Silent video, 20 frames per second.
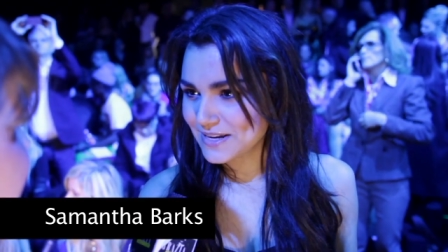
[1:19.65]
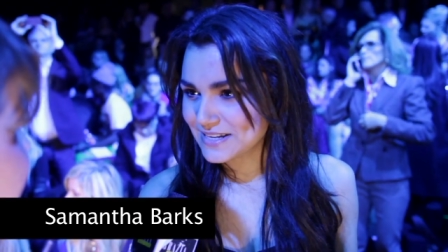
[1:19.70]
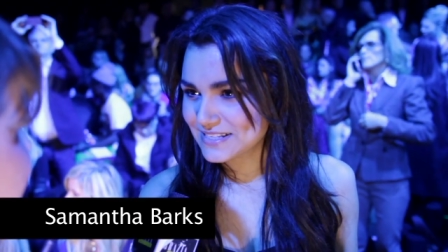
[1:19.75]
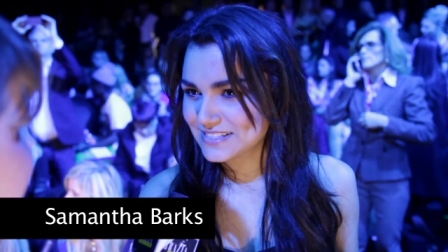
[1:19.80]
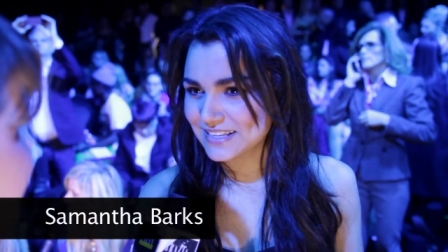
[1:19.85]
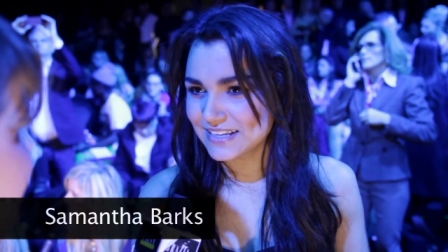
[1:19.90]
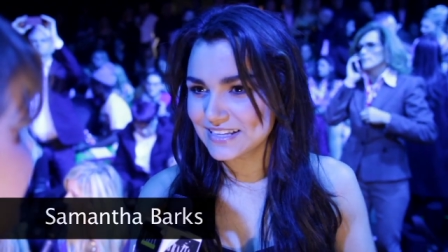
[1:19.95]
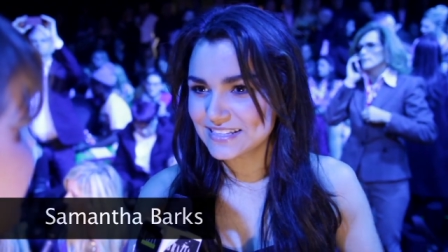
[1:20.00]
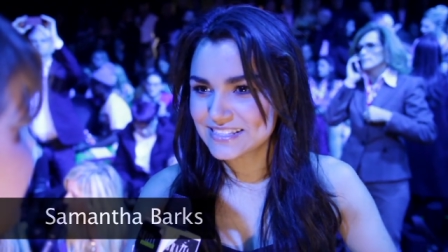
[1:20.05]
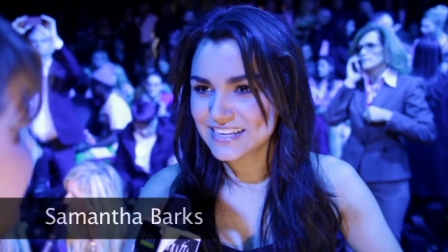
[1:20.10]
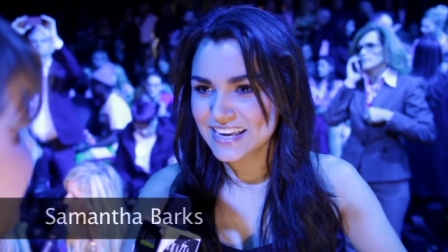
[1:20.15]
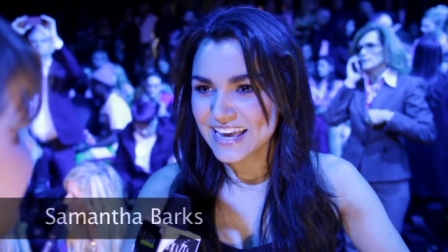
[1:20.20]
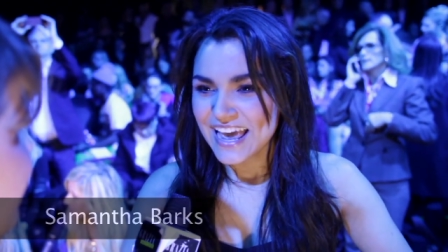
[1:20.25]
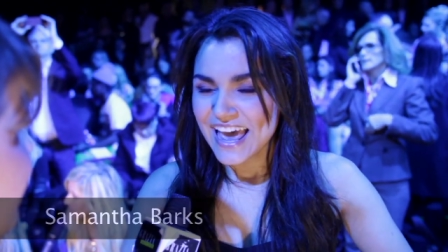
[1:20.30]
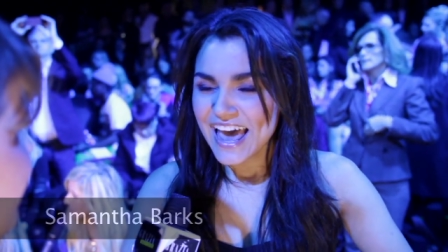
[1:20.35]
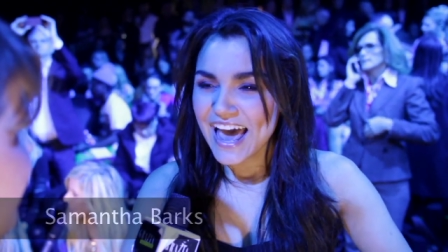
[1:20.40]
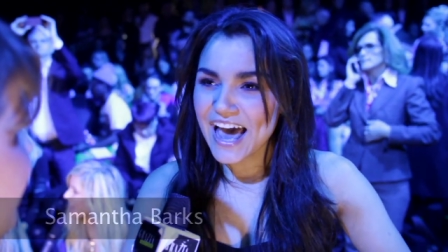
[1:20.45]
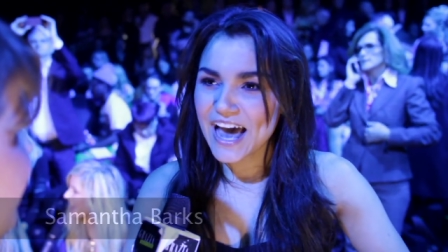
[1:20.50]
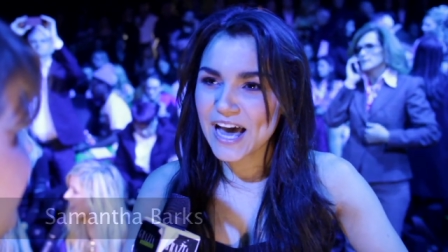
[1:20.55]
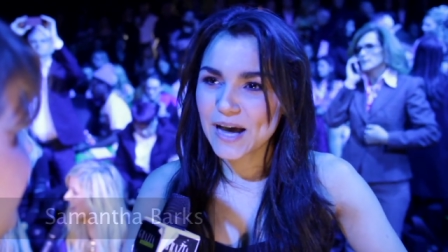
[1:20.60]
pieces,
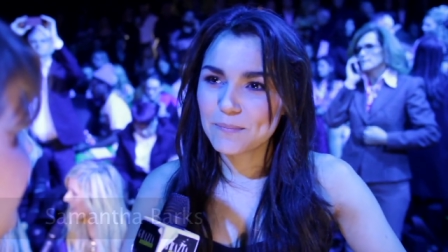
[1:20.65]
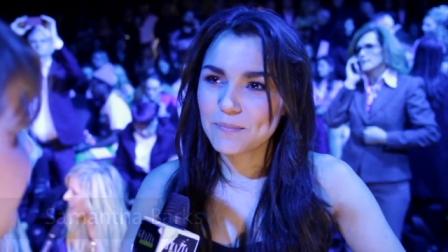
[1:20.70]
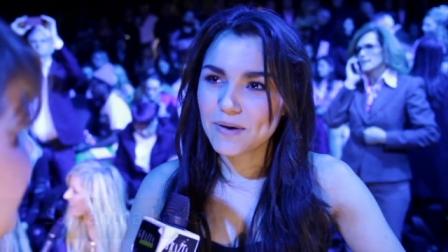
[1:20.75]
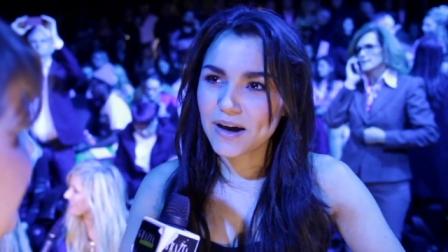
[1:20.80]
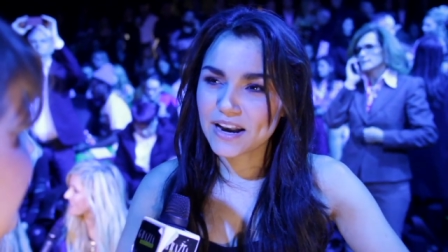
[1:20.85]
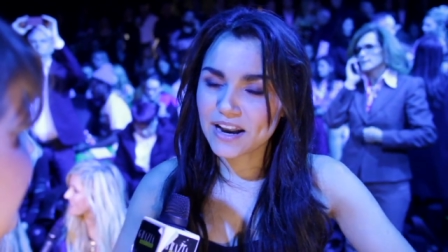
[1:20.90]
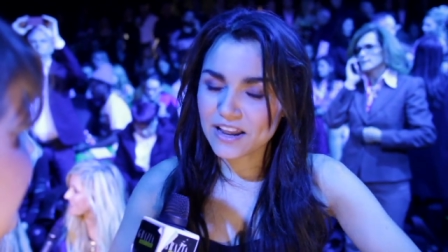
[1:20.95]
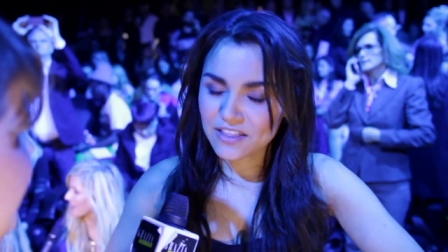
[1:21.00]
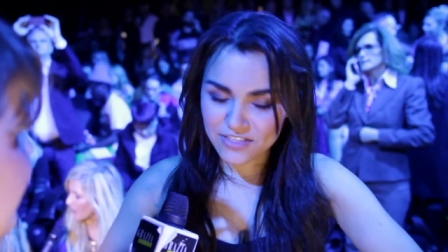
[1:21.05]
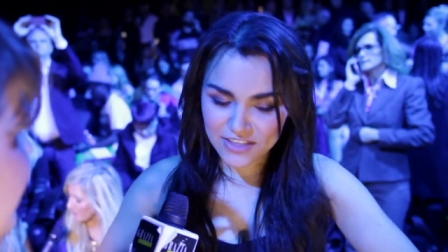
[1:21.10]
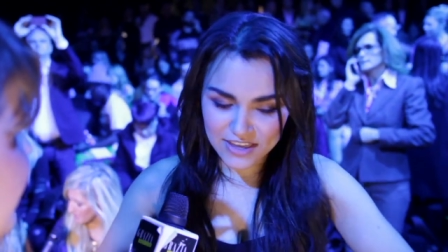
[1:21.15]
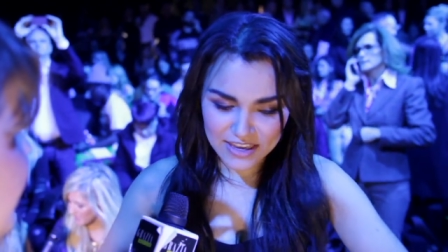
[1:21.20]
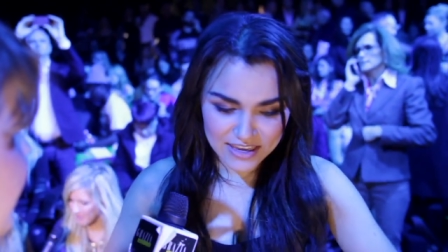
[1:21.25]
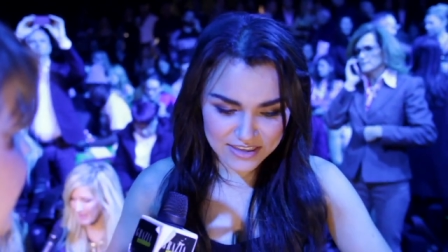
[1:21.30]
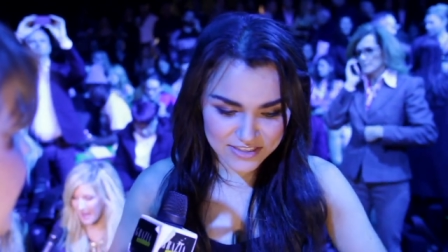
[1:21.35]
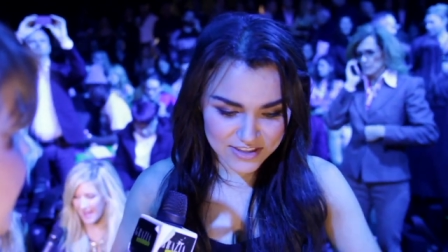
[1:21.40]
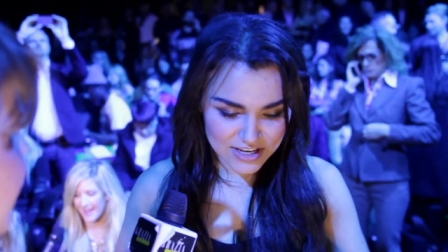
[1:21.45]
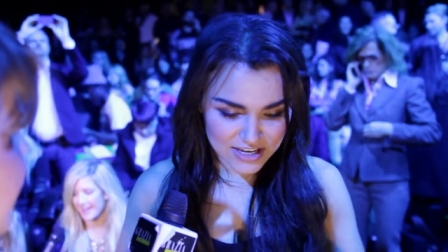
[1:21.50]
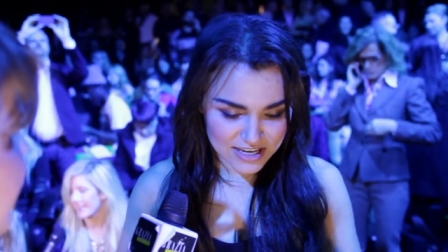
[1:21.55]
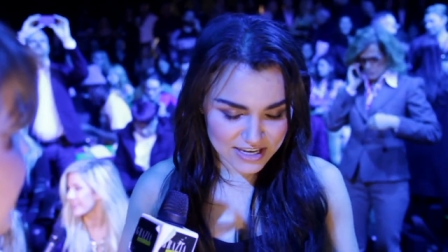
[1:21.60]
um, and I
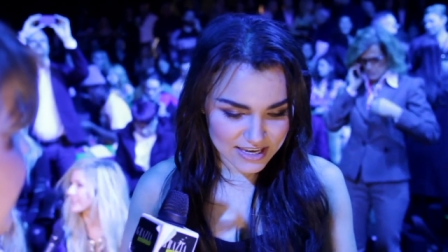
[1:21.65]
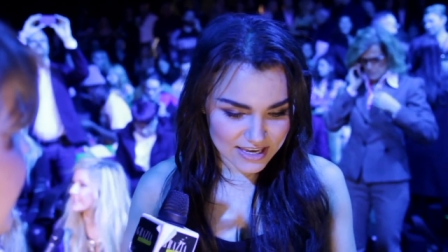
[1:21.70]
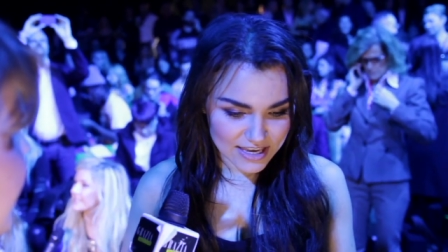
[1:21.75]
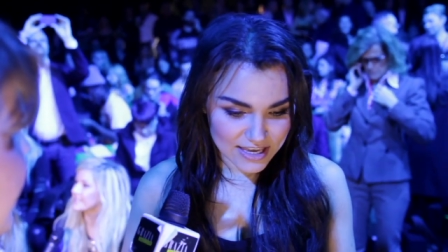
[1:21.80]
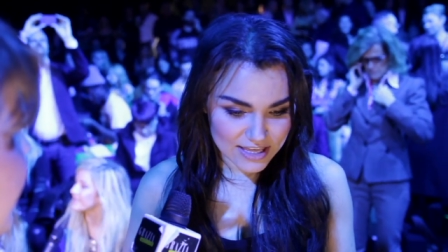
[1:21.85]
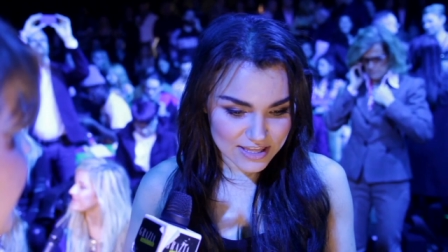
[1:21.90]
think that